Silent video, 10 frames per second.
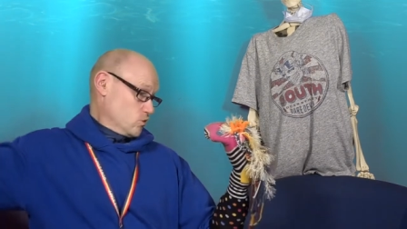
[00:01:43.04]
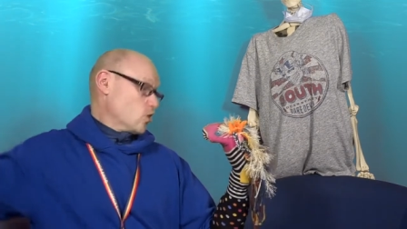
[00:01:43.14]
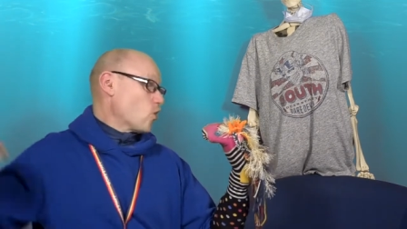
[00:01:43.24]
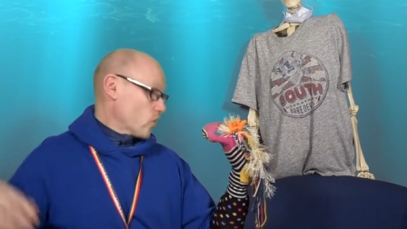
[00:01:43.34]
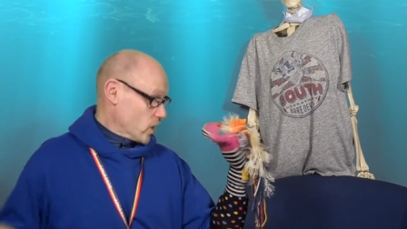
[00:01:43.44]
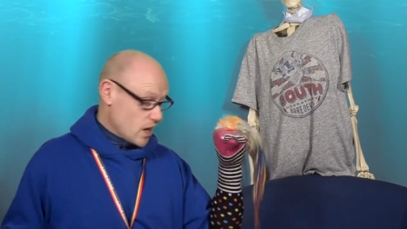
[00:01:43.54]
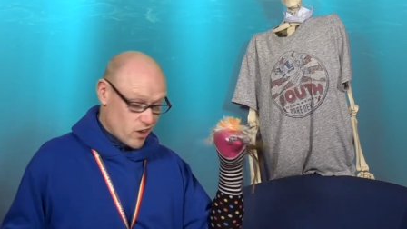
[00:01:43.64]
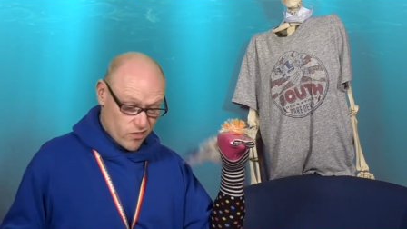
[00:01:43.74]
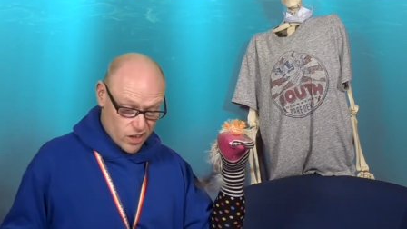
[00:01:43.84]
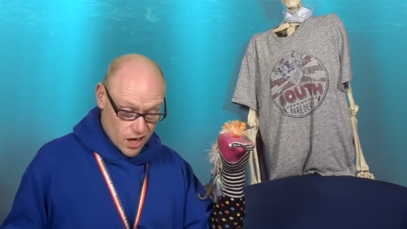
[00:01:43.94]
Laura
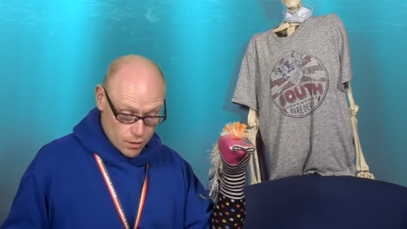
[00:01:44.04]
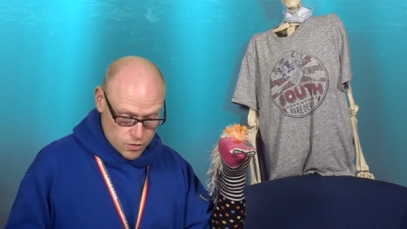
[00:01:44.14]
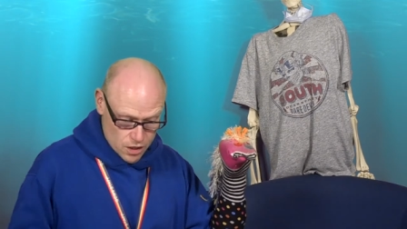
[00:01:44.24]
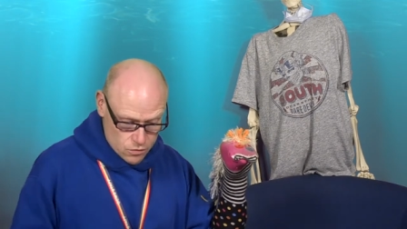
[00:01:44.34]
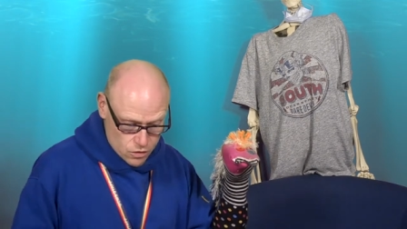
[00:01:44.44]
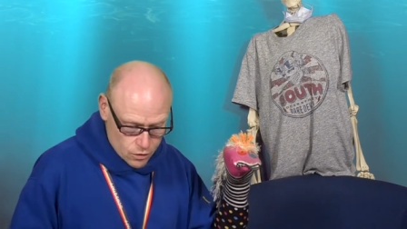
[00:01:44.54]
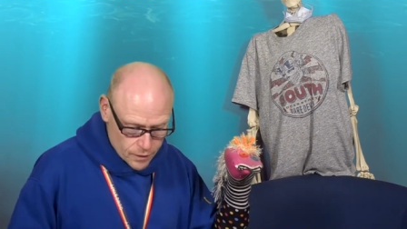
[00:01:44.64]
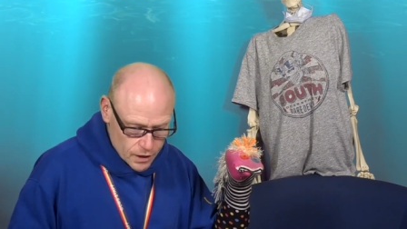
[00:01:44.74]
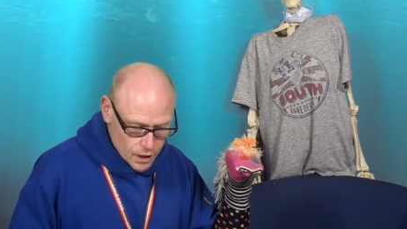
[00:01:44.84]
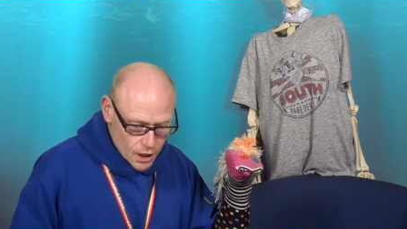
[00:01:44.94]
Carnival game, sounds good.
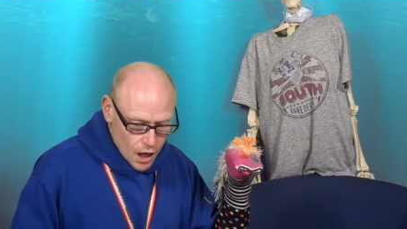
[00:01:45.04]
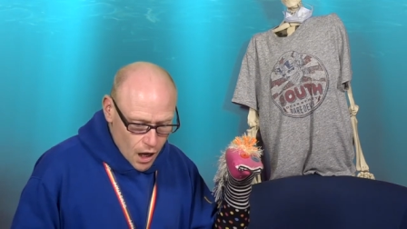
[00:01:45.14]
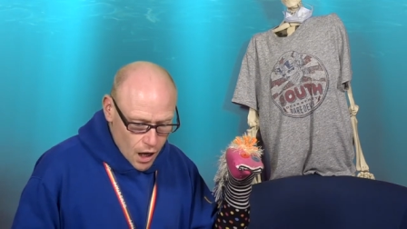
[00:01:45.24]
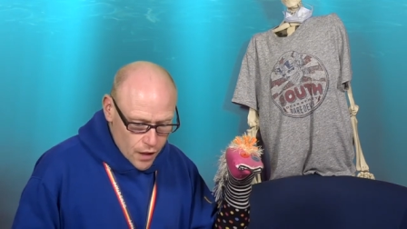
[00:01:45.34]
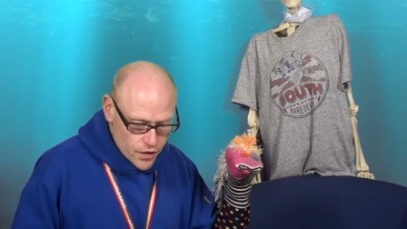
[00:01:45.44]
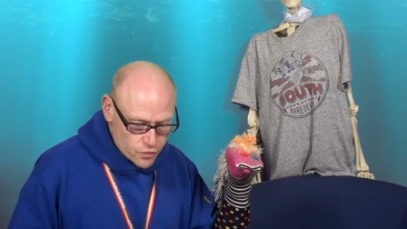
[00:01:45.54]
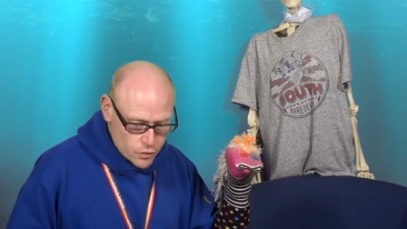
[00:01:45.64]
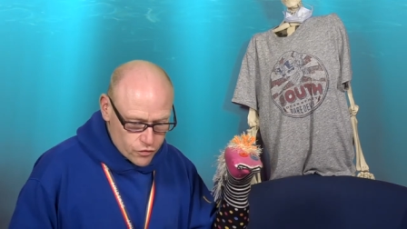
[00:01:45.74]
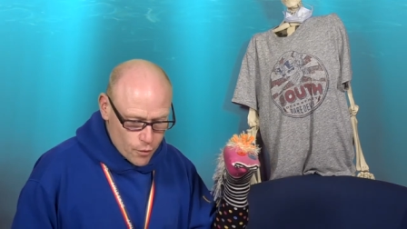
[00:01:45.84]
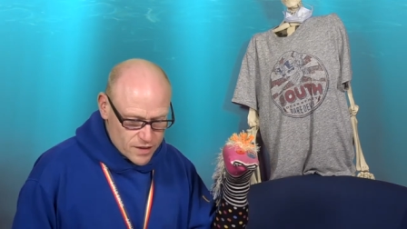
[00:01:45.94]
Uh, this
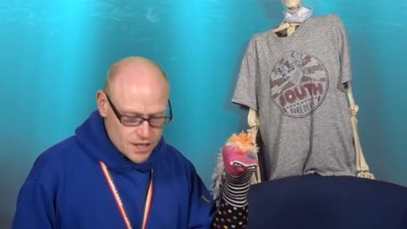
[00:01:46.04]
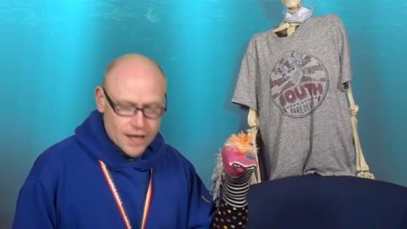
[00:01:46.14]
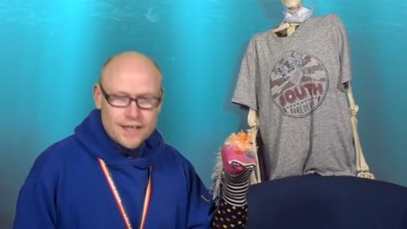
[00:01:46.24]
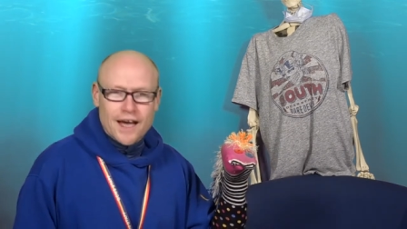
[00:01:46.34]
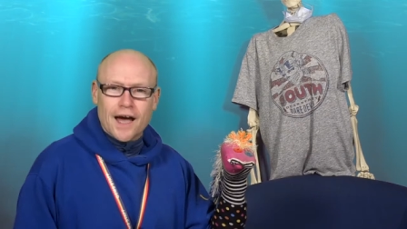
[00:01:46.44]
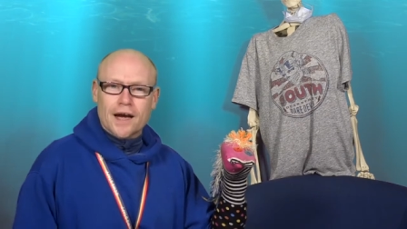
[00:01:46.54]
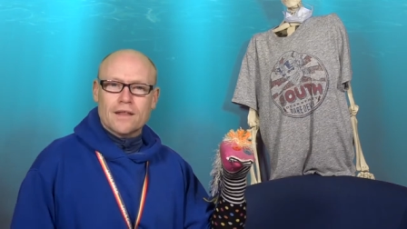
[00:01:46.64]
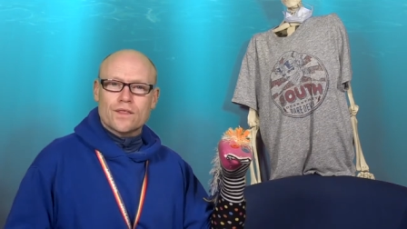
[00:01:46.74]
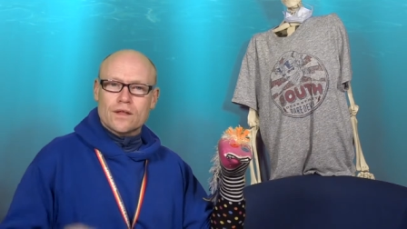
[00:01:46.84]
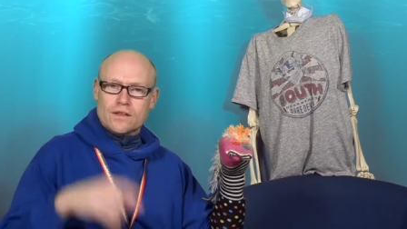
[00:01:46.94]
one's from Itanya, and I
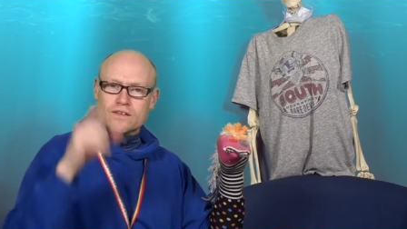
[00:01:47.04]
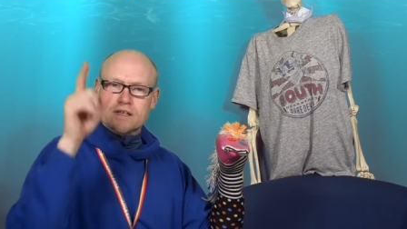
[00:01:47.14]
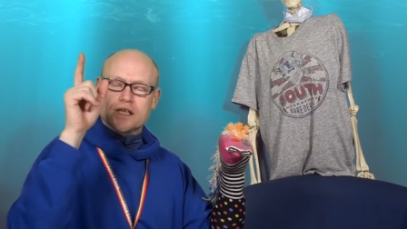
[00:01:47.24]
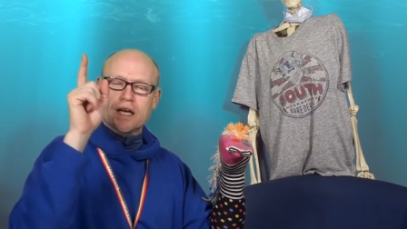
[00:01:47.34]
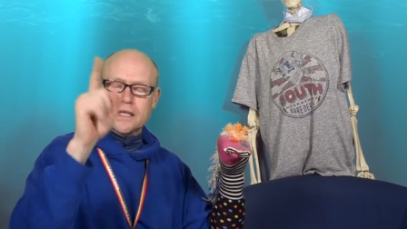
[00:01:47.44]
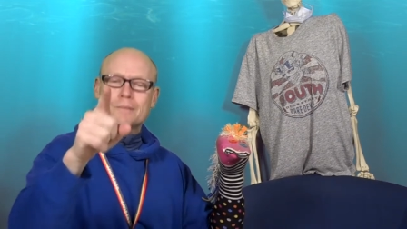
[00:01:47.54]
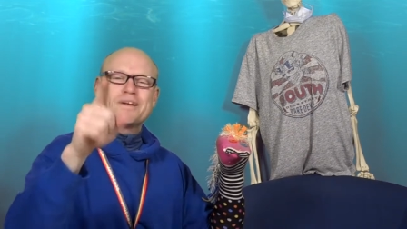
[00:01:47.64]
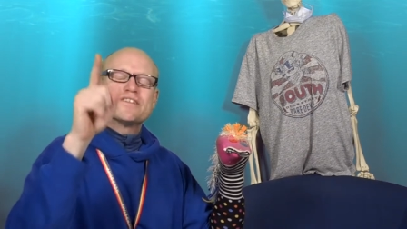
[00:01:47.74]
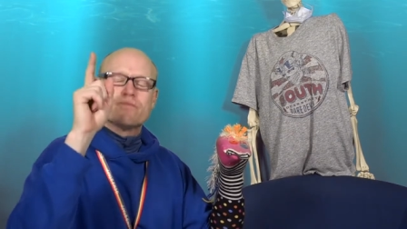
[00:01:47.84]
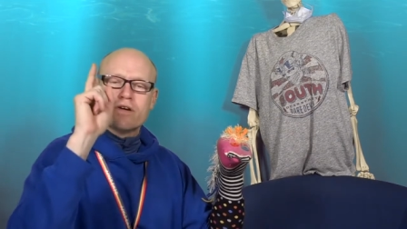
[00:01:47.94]
think this is a little
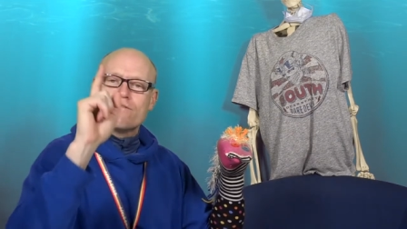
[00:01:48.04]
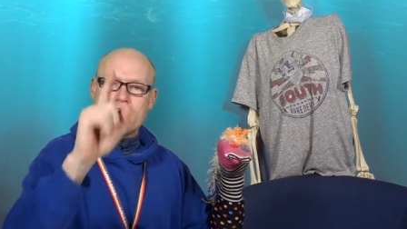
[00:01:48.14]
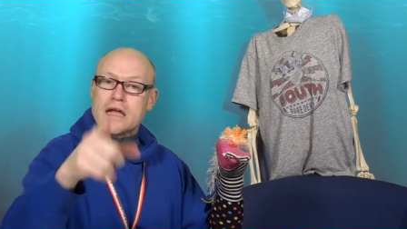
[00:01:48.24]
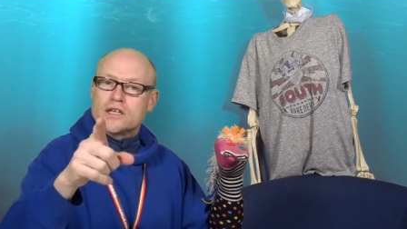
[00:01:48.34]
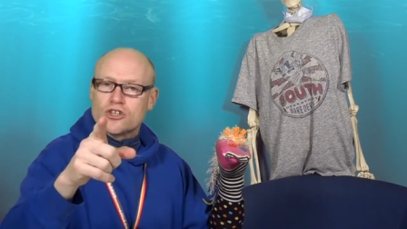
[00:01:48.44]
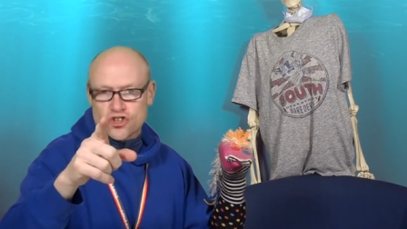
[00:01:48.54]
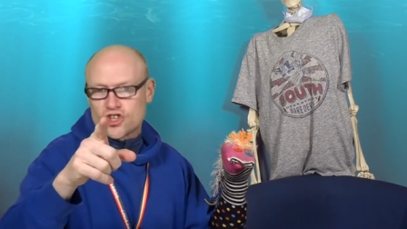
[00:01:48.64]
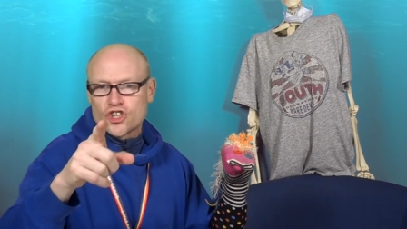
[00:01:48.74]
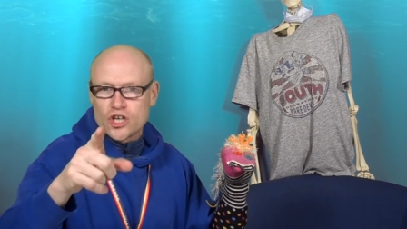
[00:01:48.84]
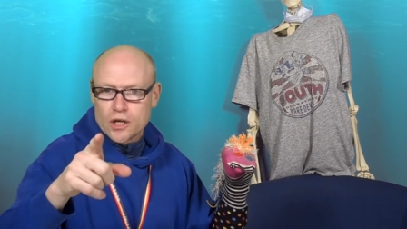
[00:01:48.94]
bit of
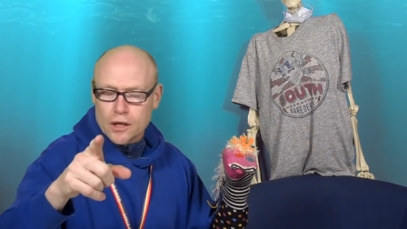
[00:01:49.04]
revenge.